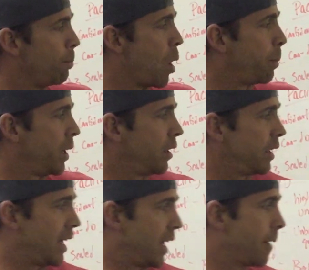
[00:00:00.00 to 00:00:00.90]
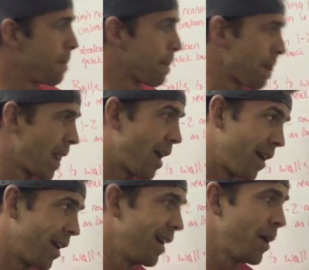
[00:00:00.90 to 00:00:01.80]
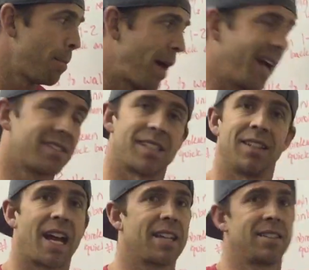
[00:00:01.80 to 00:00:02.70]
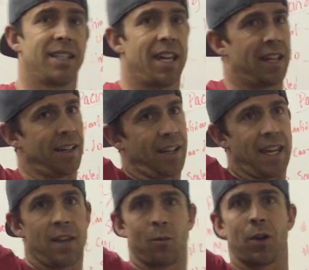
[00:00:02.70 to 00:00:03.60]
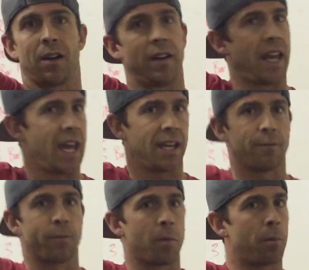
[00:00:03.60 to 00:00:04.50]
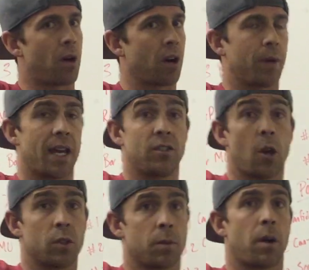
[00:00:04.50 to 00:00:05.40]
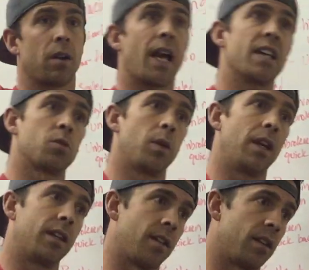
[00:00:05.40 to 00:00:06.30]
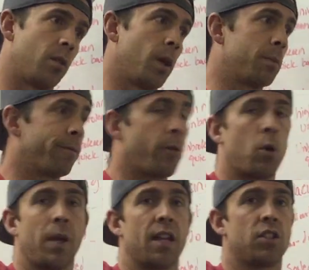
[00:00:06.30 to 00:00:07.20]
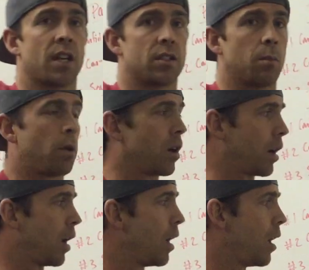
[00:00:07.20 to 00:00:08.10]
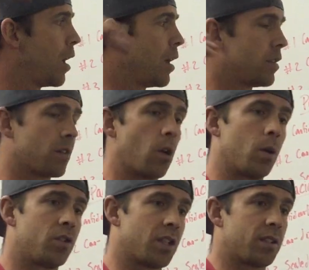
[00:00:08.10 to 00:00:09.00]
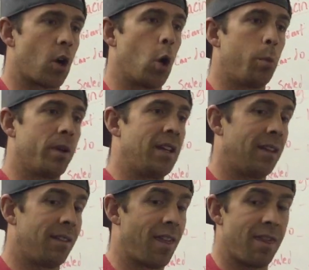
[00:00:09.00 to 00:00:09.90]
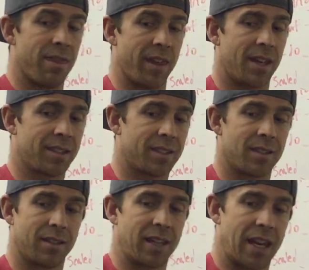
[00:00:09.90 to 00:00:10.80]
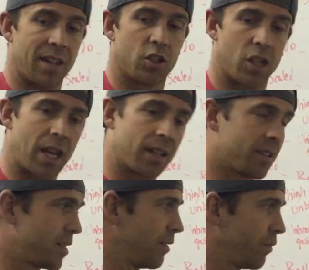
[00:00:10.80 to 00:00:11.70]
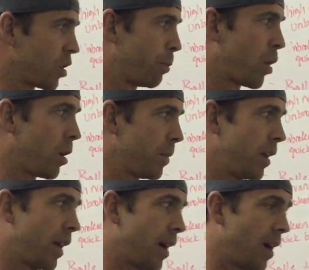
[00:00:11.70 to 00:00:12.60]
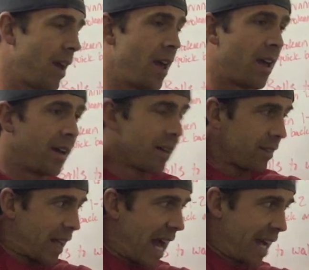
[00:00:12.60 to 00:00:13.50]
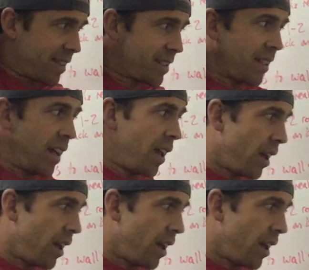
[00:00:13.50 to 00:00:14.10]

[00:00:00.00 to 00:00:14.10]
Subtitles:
Mobility. Pecs and lats again. Again, we're hanging from a bar. We had toes to bar last week, and then the week before we had chest to bar. So just opening this, okay, chest compartment here, lats,